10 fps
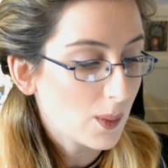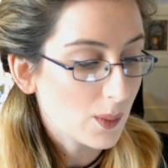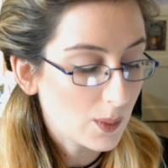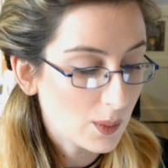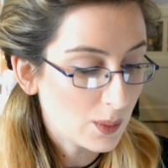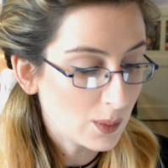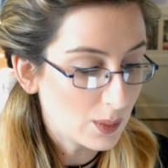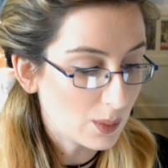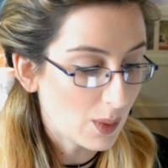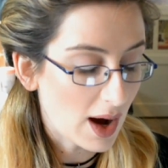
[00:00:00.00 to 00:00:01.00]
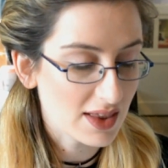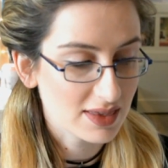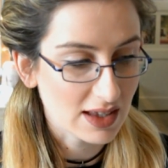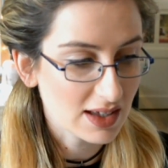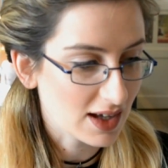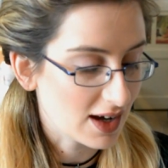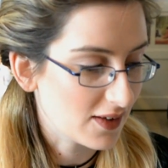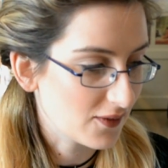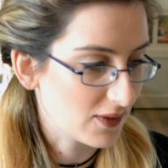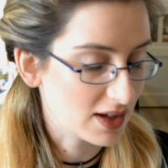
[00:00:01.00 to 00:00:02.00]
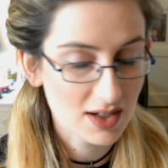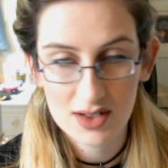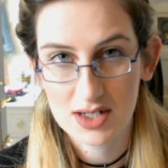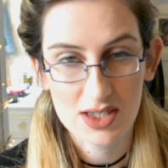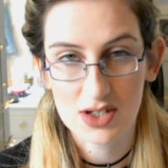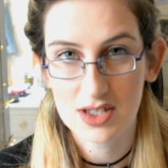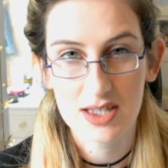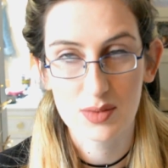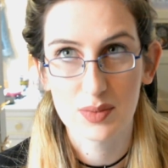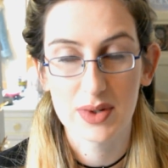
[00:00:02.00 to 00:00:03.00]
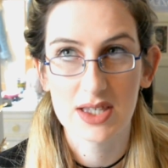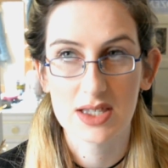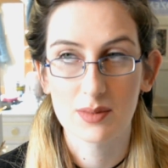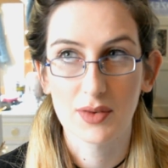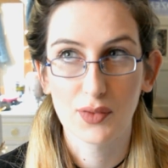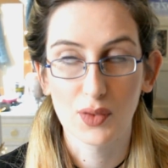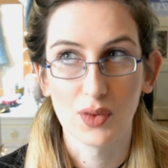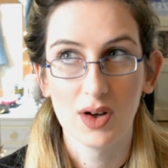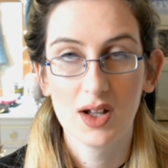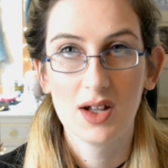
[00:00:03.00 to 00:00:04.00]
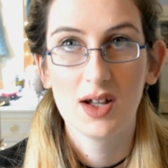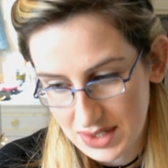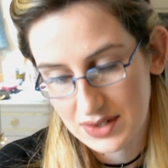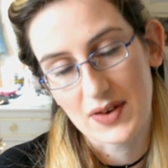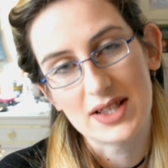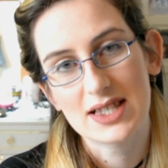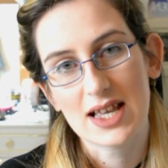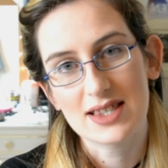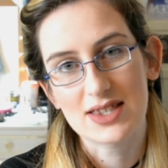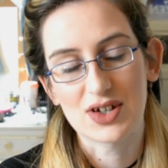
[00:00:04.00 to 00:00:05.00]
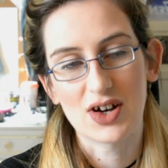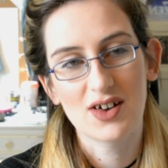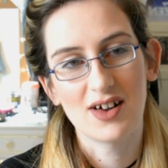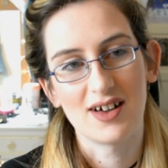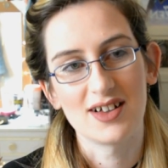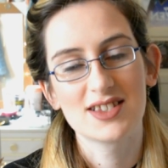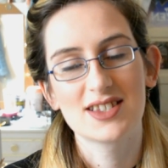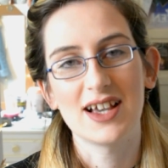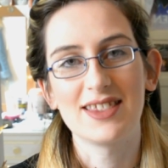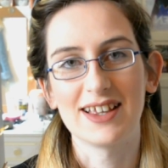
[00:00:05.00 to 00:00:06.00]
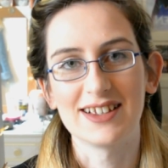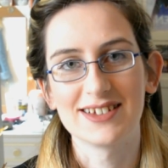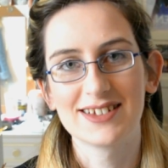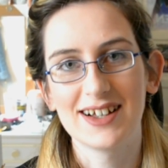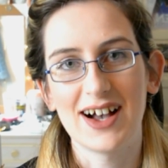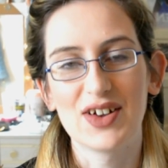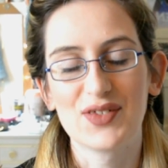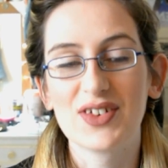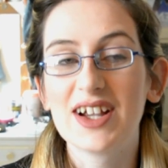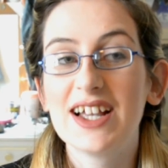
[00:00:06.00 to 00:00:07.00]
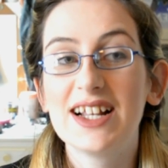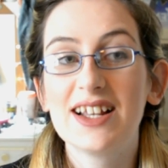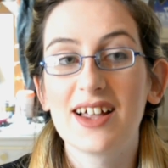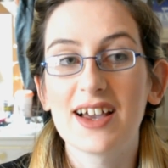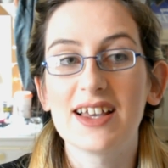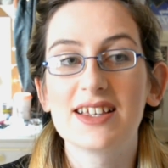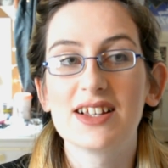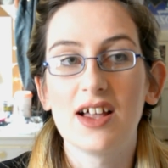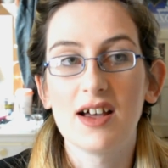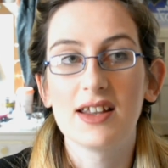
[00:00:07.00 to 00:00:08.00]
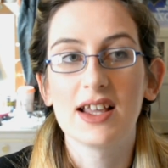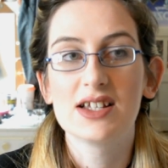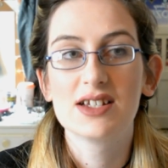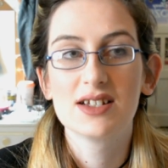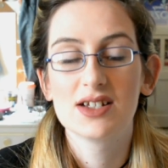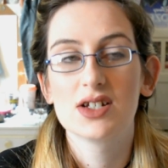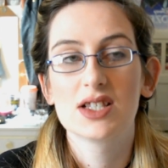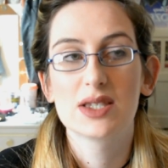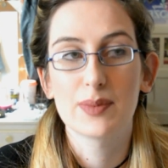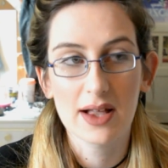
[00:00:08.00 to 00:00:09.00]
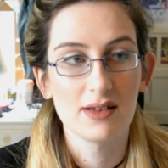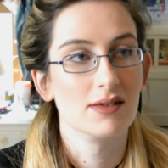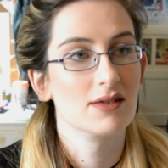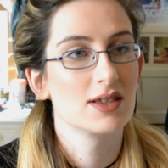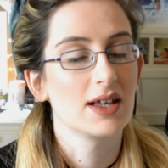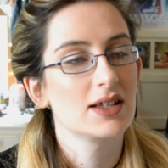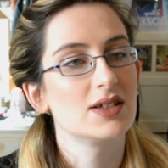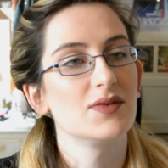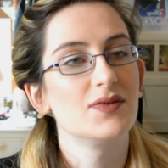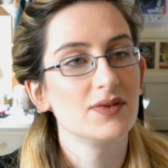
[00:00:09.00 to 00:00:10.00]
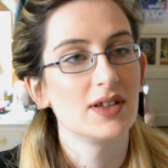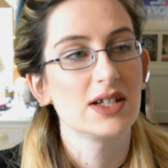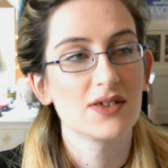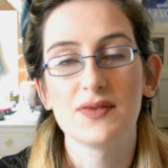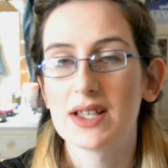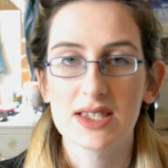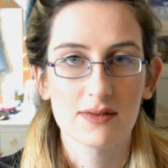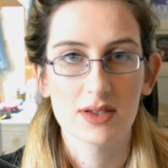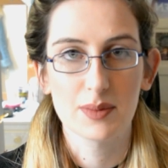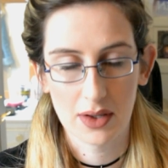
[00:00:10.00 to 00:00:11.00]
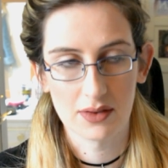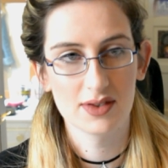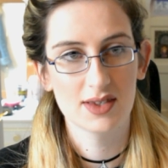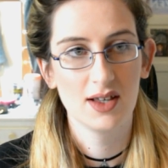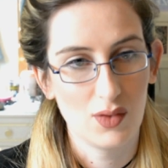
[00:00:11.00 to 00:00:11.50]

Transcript: Ooh, I think I've discussed this with my sister before. Defense against the dark arts, I think. I really like learning spells, like defensive spells.